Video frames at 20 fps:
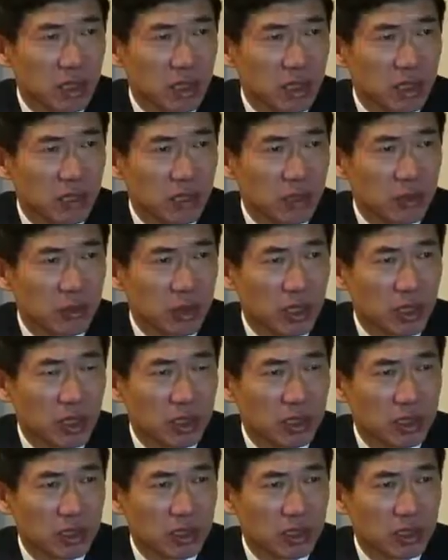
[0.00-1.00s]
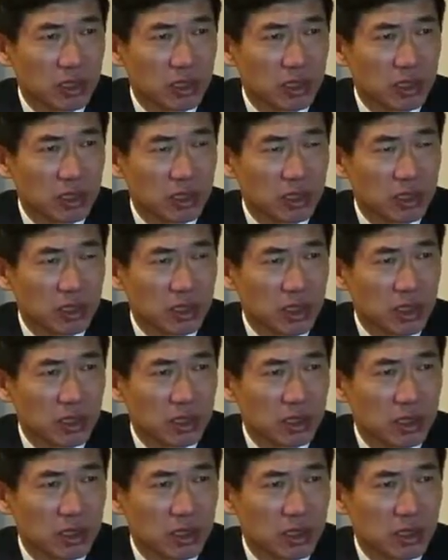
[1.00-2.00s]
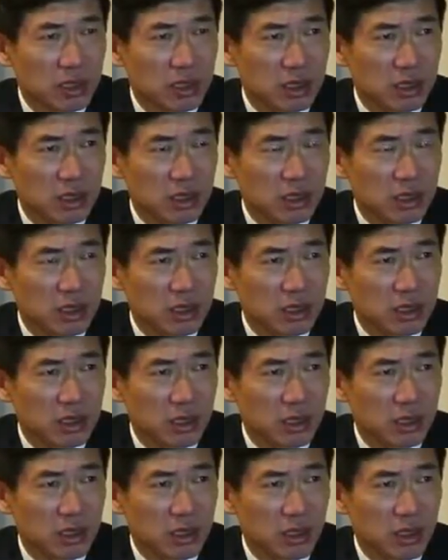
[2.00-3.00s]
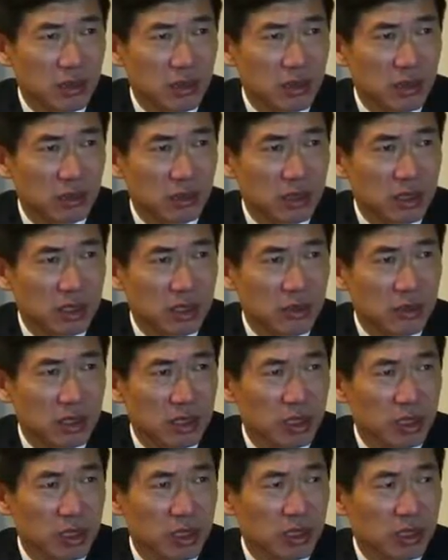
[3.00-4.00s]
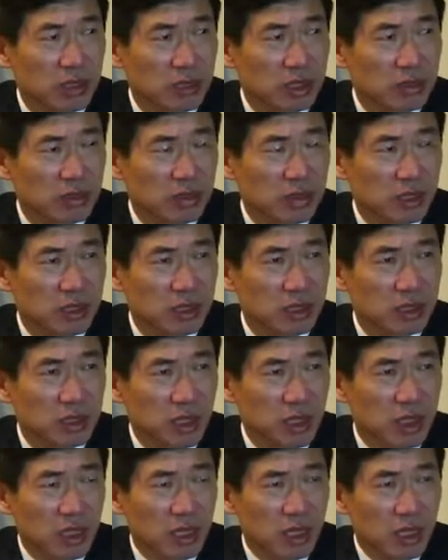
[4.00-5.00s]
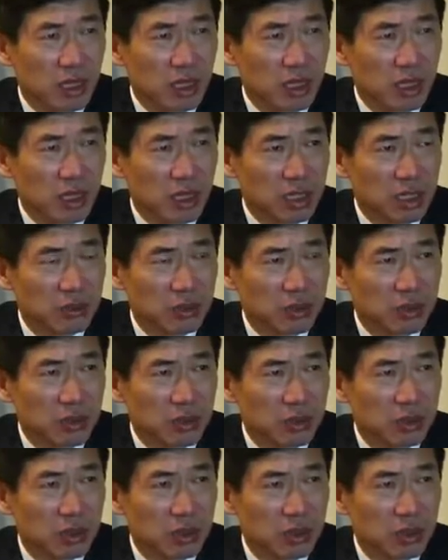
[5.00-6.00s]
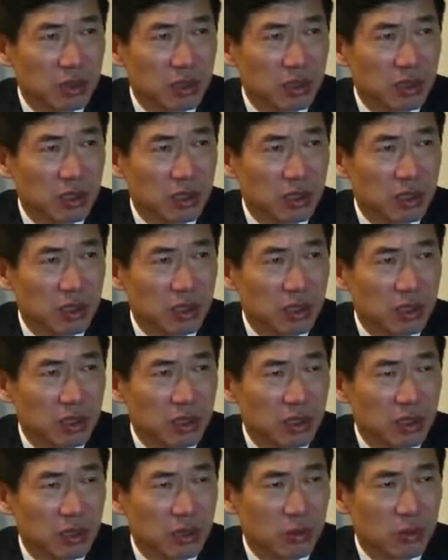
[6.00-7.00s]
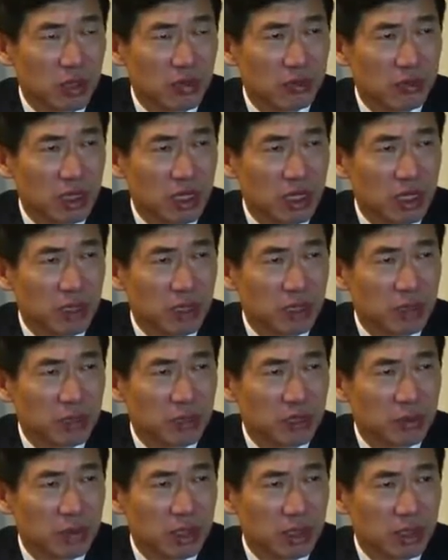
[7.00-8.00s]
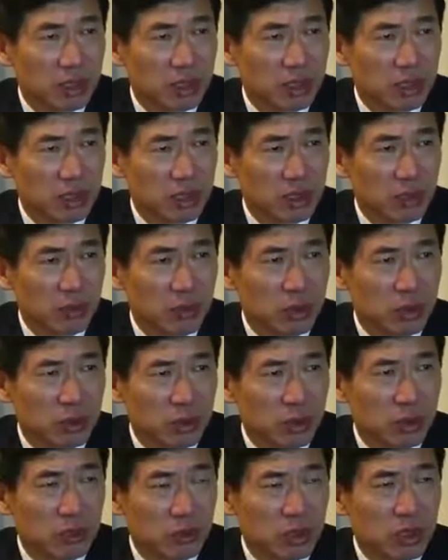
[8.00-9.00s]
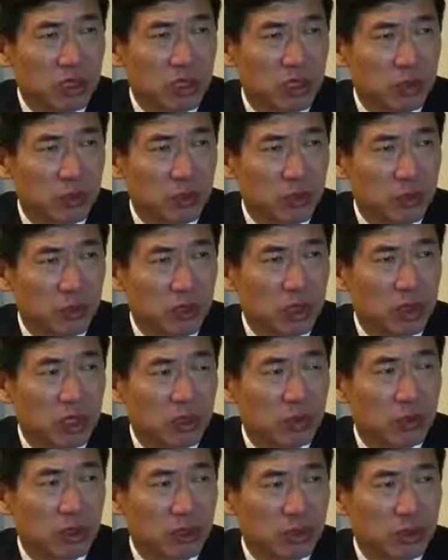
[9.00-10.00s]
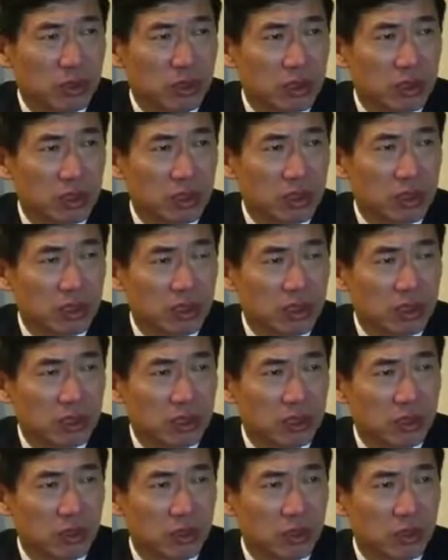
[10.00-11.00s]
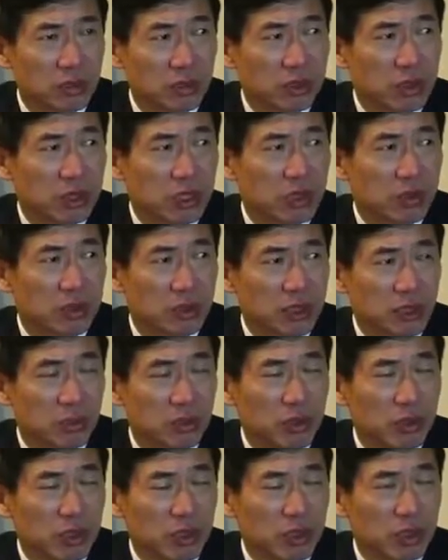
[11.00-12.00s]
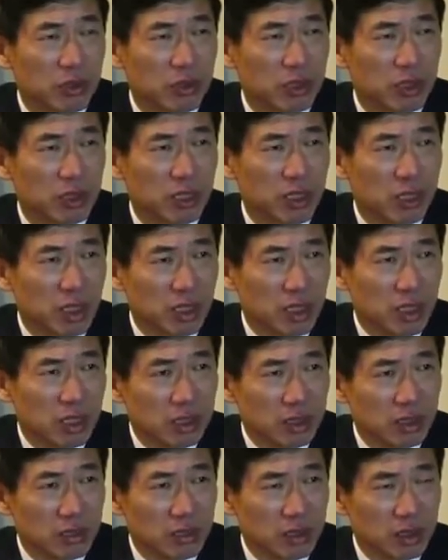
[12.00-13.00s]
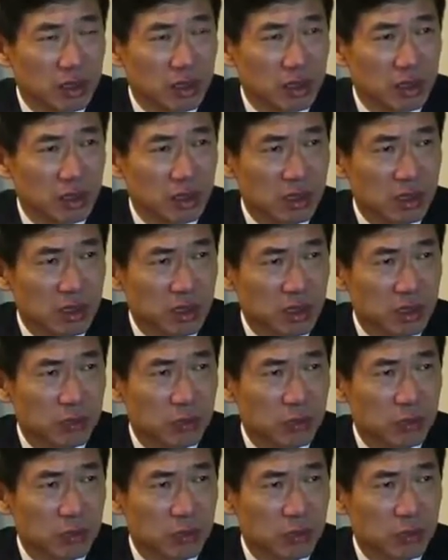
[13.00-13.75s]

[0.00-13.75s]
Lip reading: and regarding the challenges that our humanitarian colleagues face, and but also. We have dialogues about really what can we do in addition to humanitarian support, right? So in this